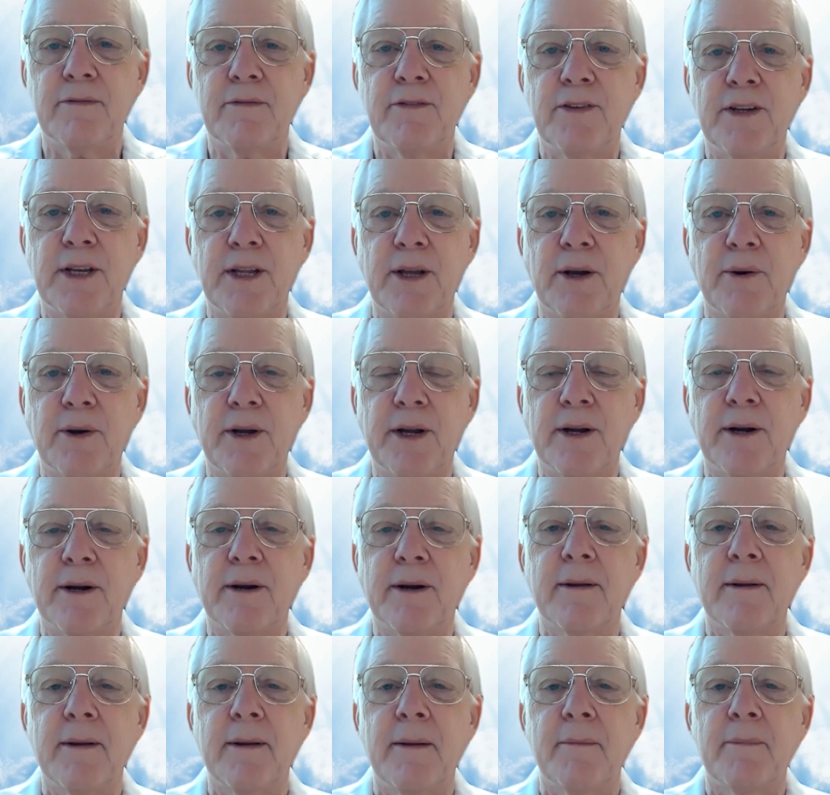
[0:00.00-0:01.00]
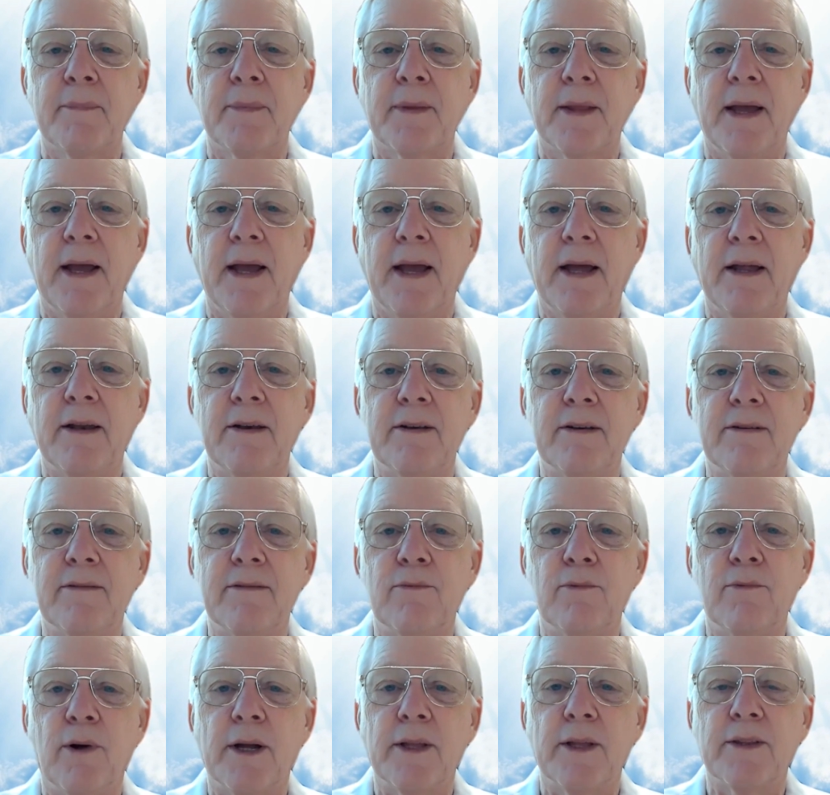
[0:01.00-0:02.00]
video here and
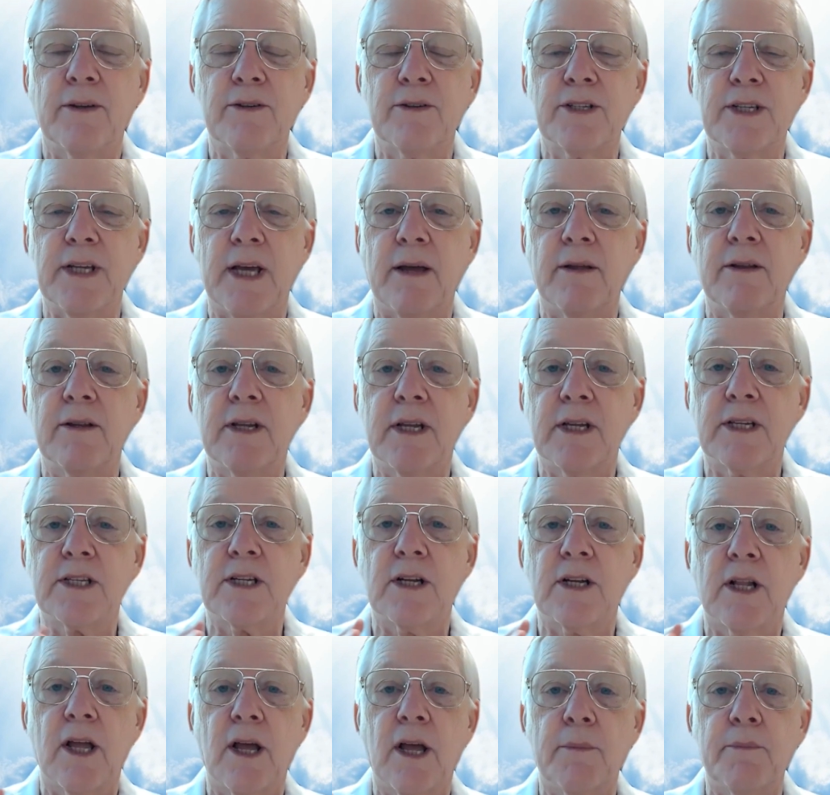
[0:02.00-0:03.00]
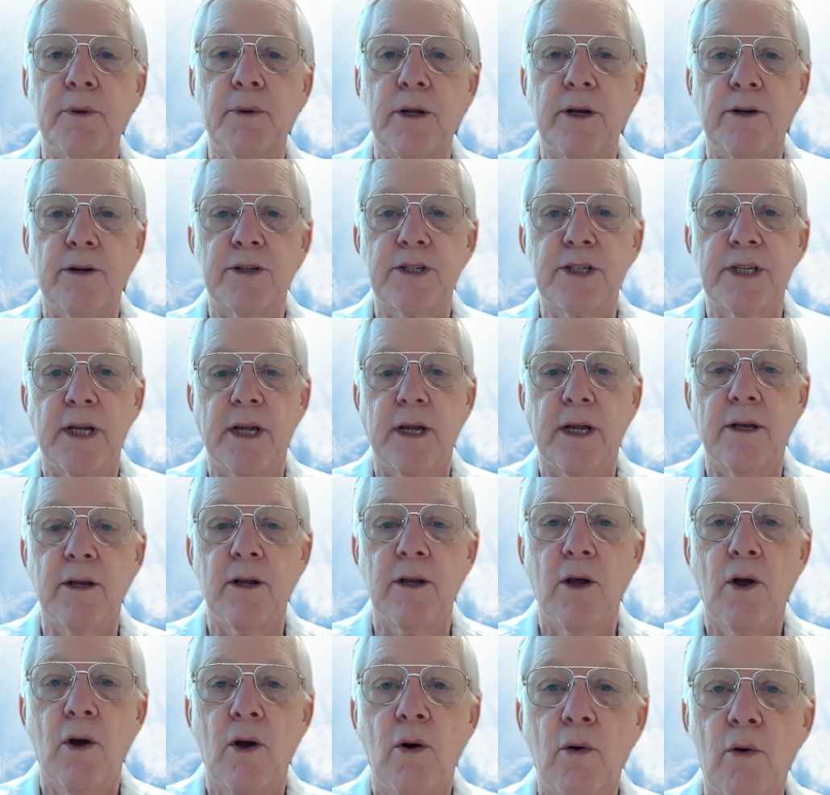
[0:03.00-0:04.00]
write those down, because it'll help you understand
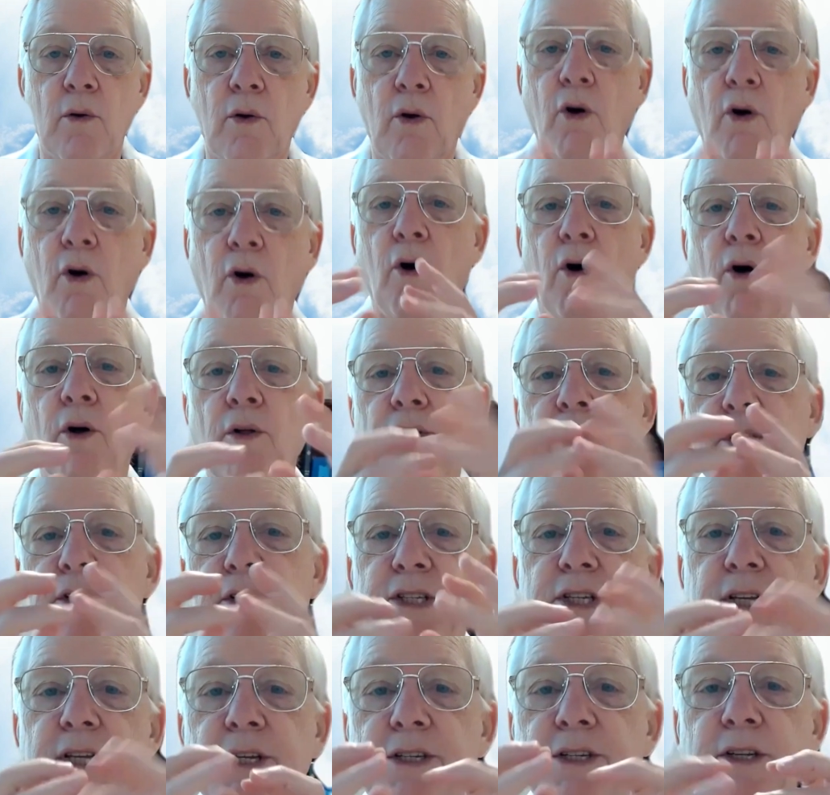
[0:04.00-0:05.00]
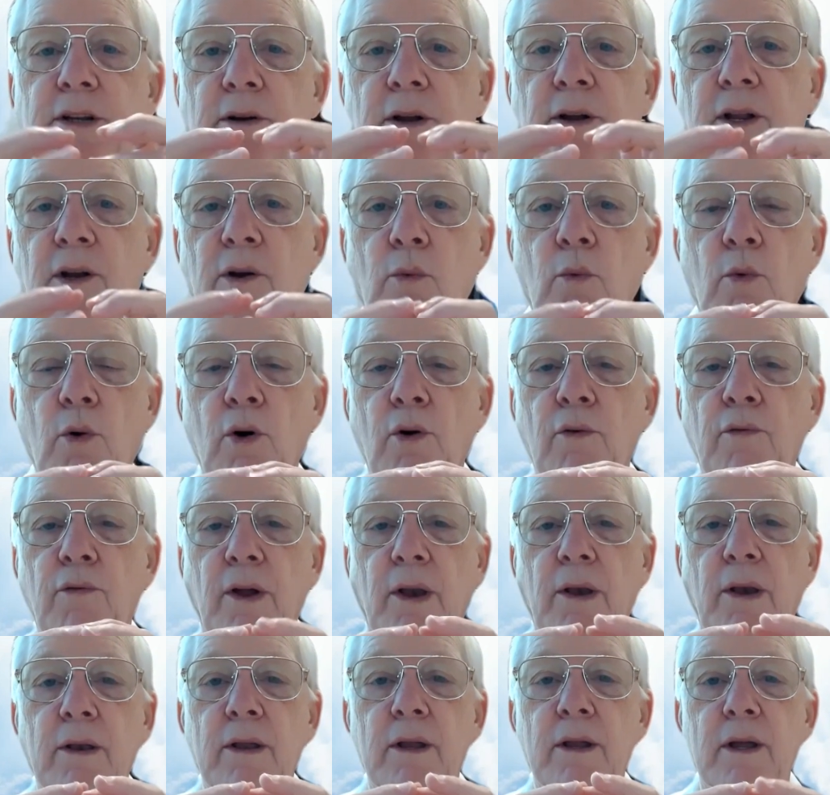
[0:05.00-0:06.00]
all these things that are
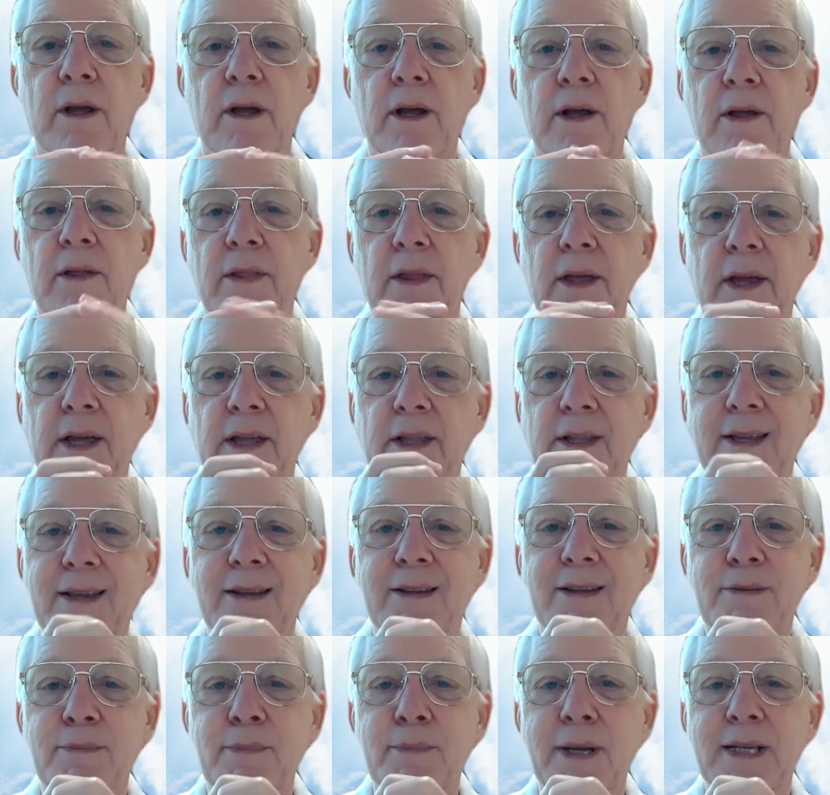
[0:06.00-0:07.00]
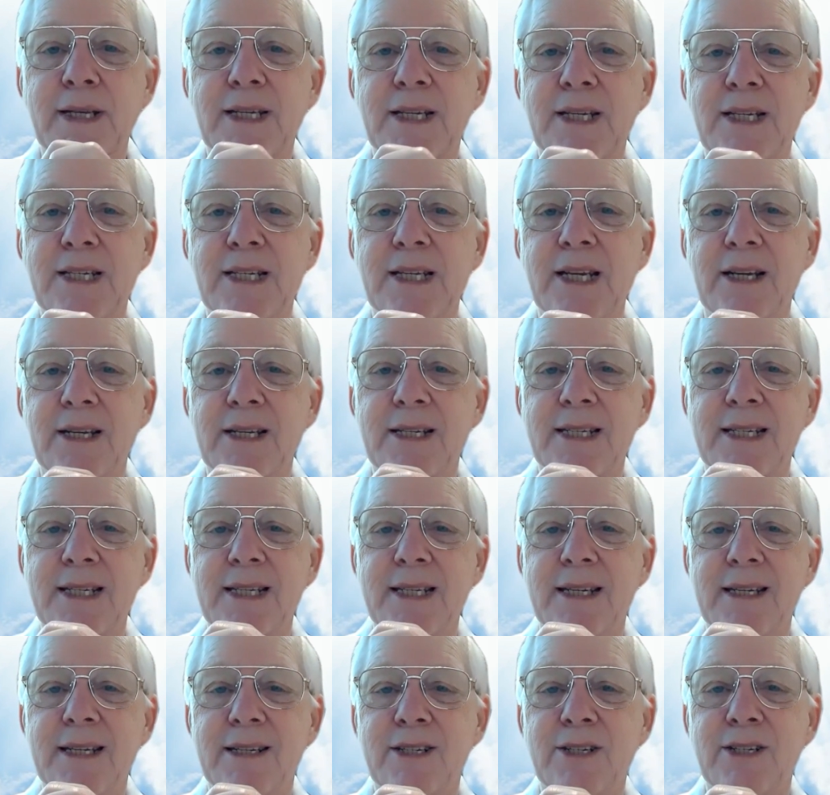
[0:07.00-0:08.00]
interwoven. It's meant to
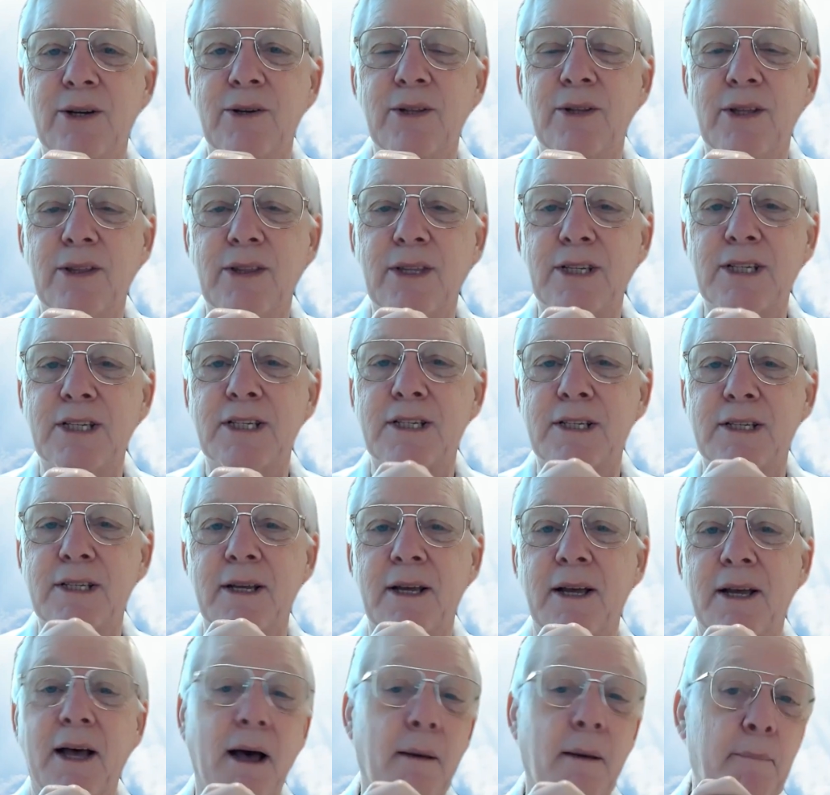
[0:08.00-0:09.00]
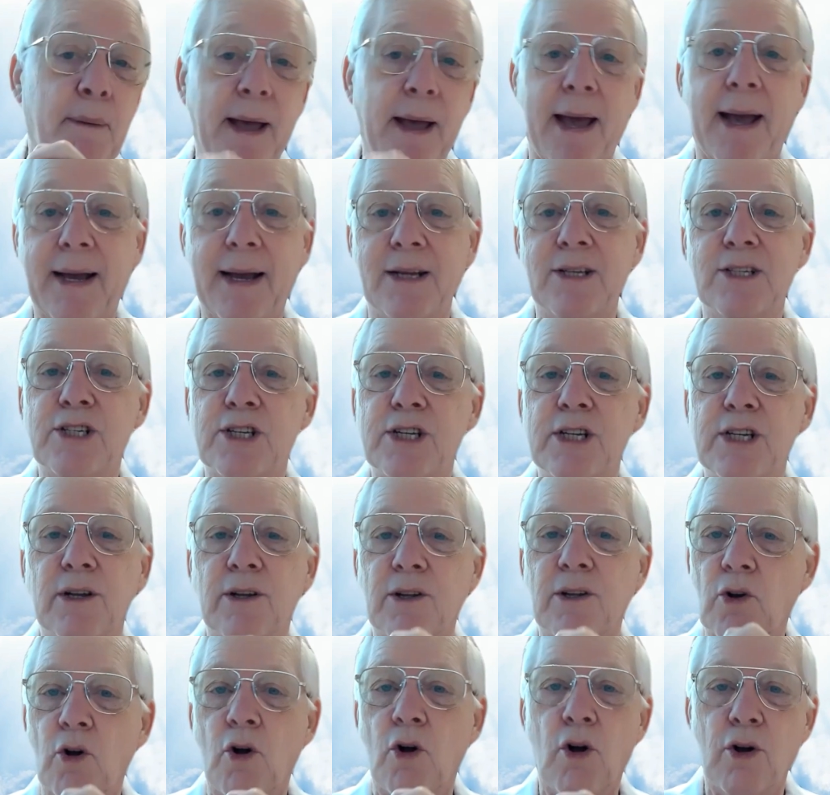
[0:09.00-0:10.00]
show that this is a package
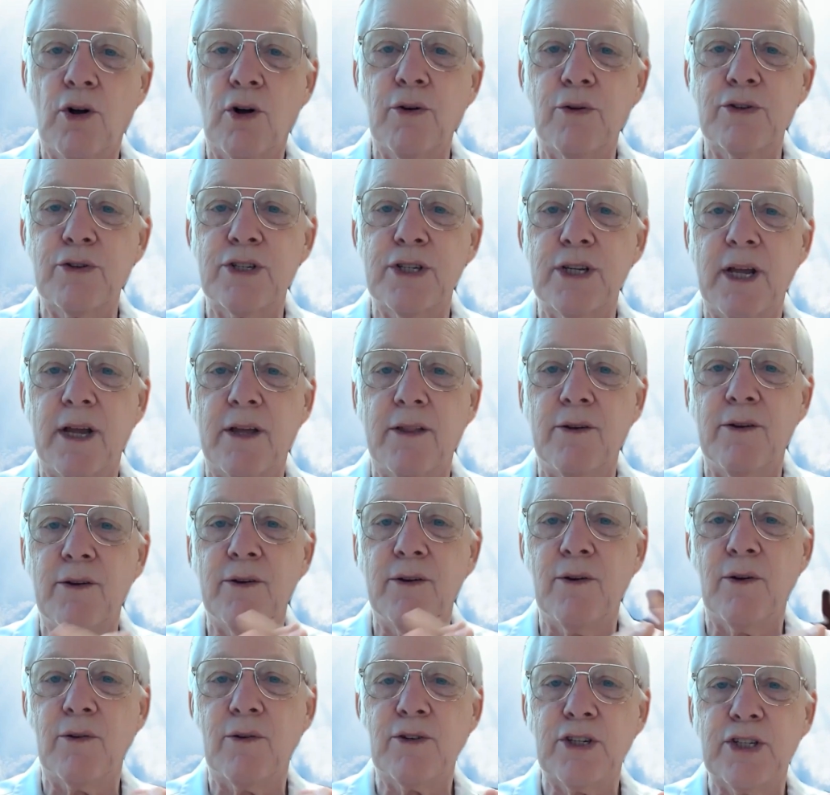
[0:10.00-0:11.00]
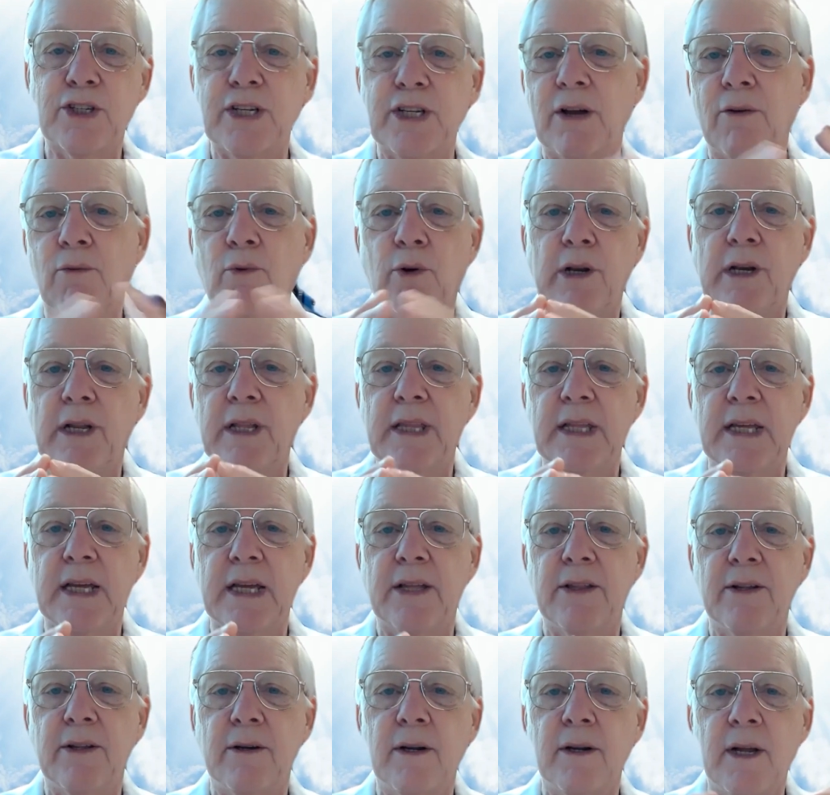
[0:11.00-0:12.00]
deal. It all goes together. You don't just have one or the
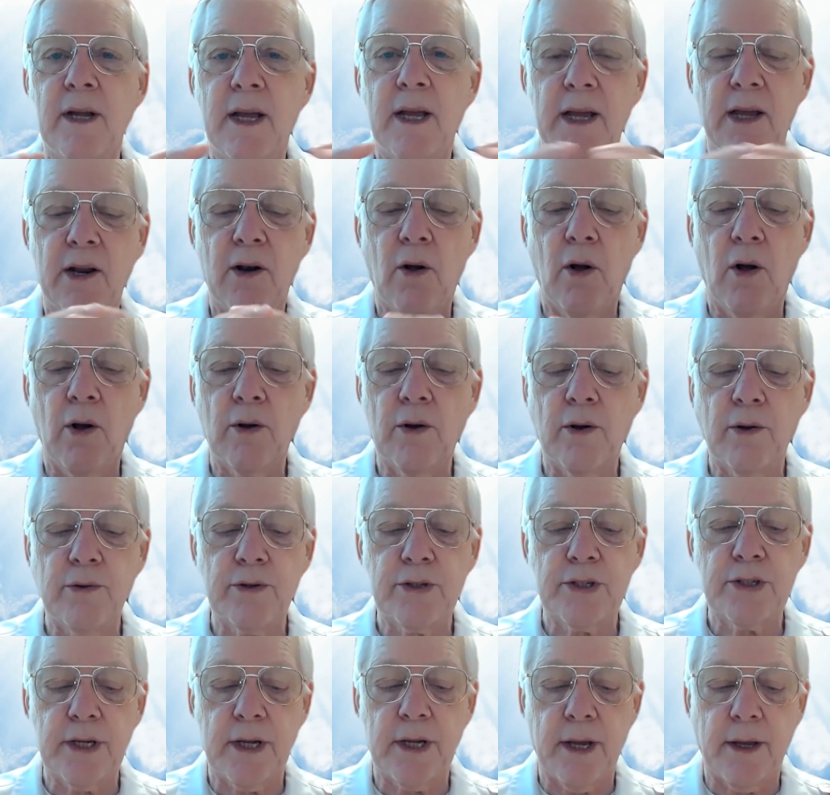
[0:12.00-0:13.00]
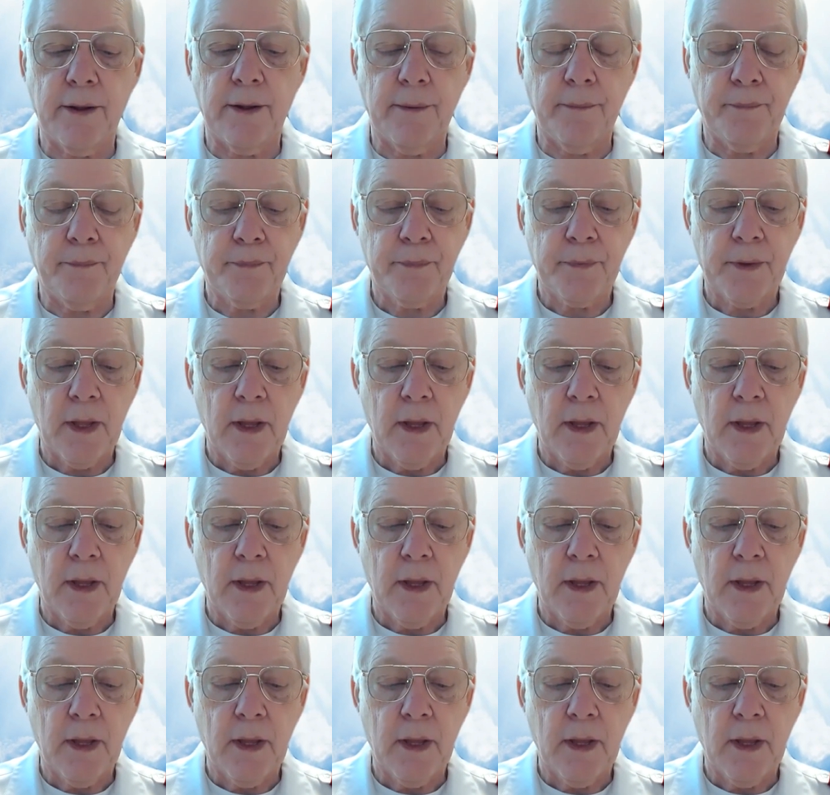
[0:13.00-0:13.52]
other. It all goes together.